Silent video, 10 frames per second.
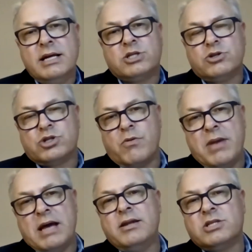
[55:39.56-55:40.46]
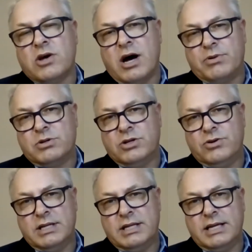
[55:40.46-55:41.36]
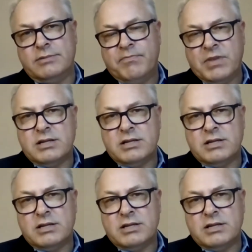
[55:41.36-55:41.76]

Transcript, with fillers: it's a tremendous opportunity